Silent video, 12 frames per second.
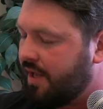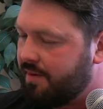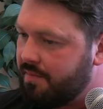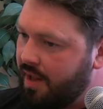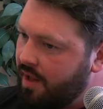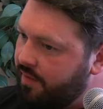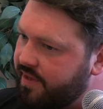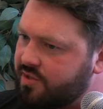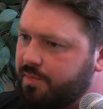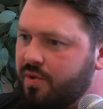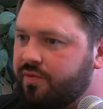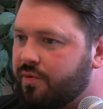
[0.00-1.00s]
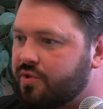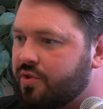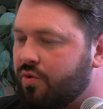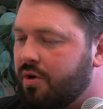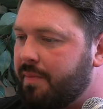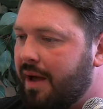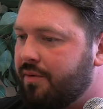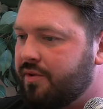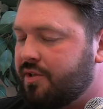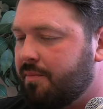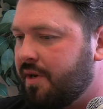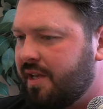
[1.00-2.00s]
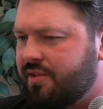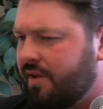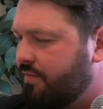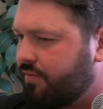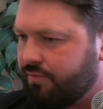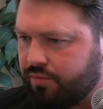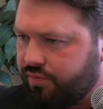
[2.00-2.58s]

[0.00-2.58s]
Um, there's a beautiful story about somebody it,